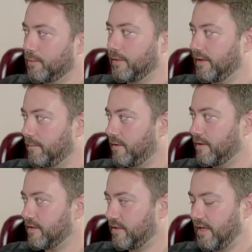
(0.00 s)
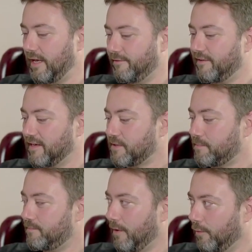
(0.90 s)
wouldn't it? Because it affects
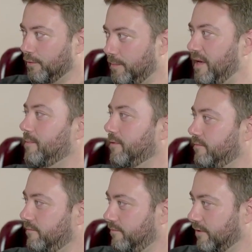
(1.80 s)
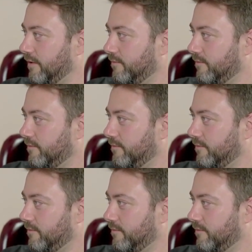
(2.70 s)
older people, right?